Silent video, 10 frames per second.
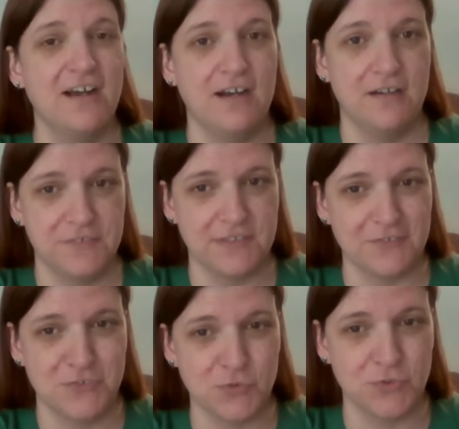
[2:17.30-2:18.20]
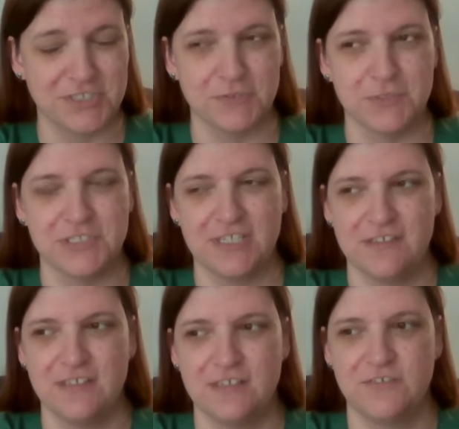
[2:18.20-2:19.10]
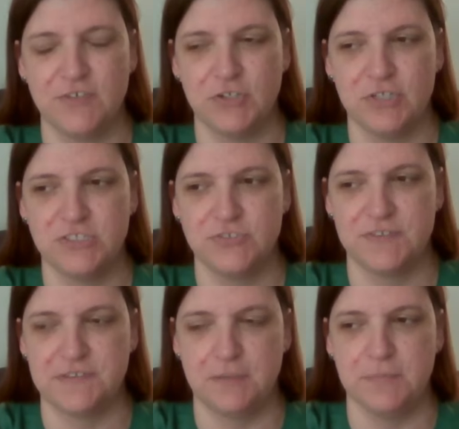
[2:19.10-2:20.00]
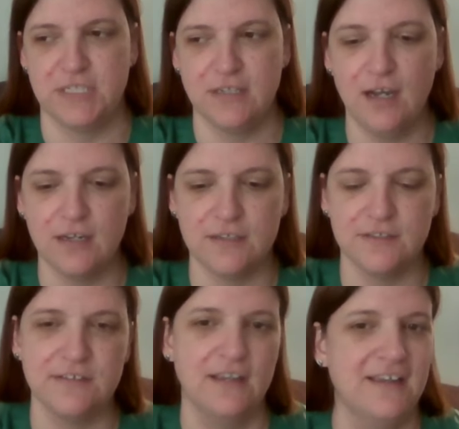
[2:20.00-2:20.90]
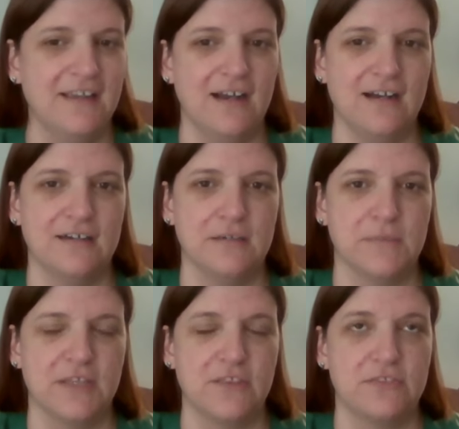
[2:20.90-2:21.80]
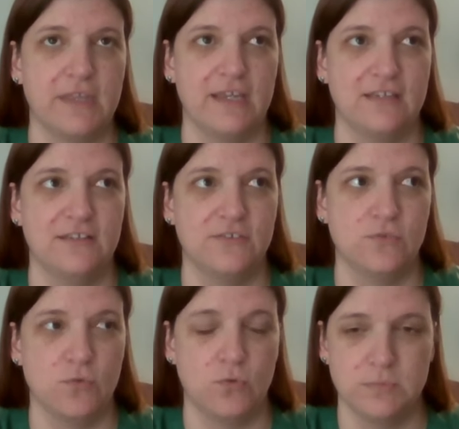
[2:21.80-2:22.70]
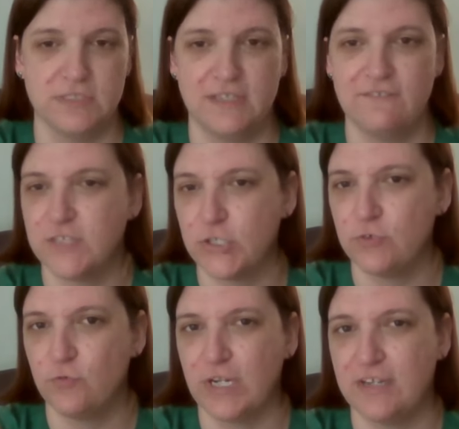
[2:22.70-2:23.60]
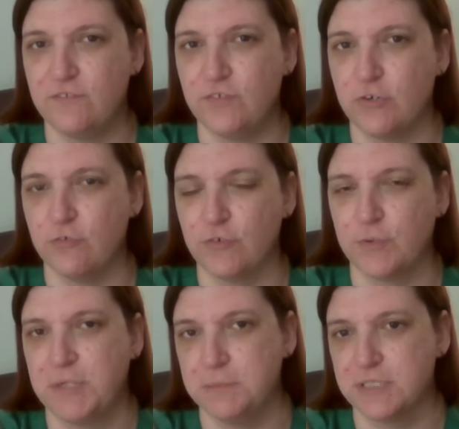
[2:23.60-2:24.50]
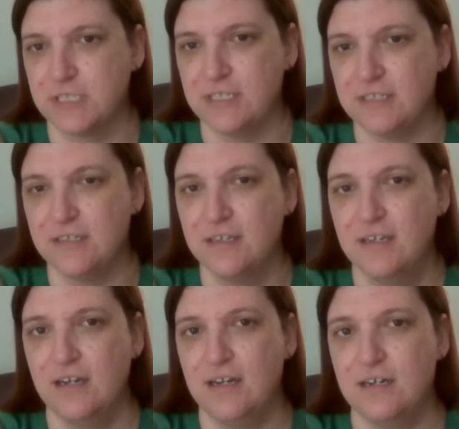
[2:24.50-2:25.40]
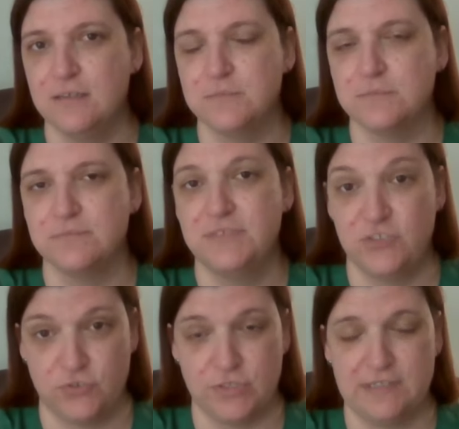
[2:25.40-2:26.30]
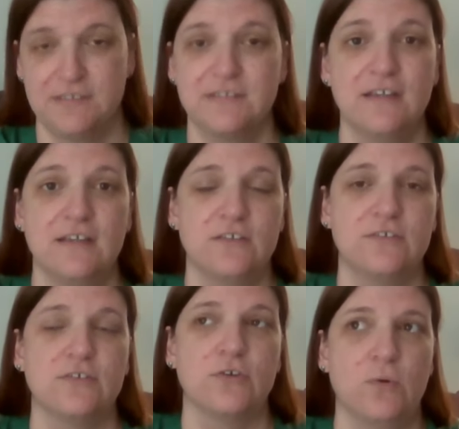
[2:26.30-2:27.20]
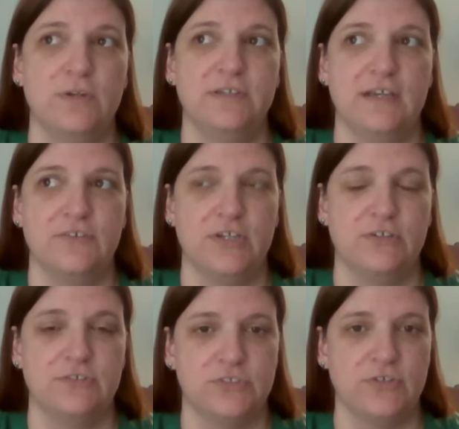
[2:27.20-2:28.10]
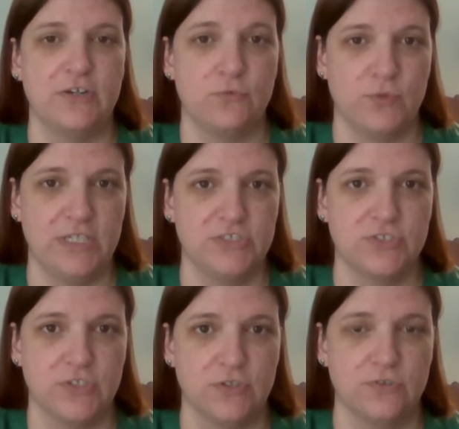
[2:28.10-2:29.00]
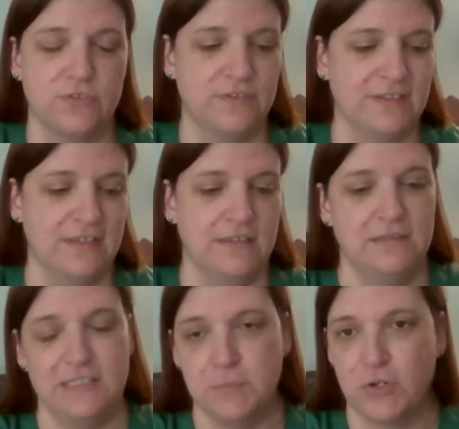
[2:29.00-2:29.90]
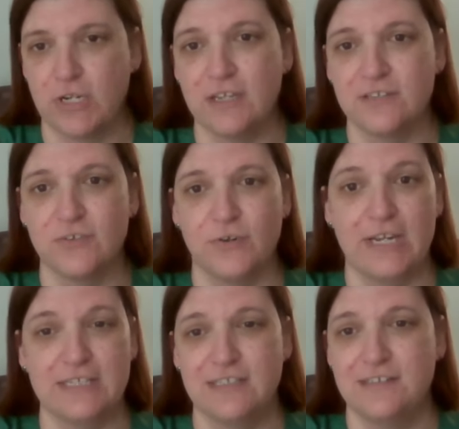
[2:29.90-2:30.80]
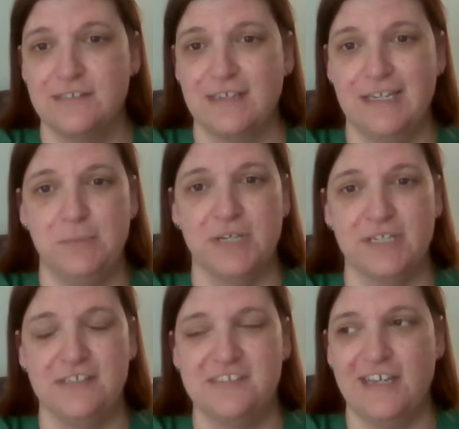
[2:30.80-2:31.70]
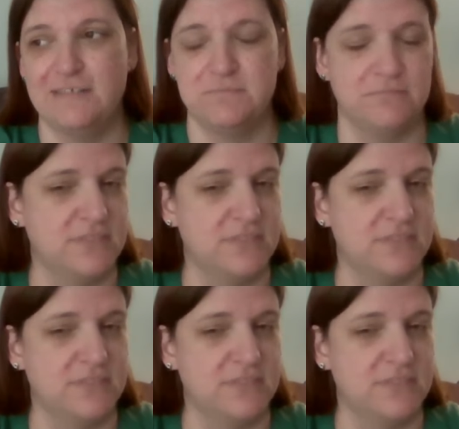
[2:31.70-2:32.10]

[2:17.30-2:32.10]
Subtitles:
of South Georgia, which I think is very interesting because that is normally very red, very Republican districts. So they're going down there to try to reach those Democrats or at least anybody that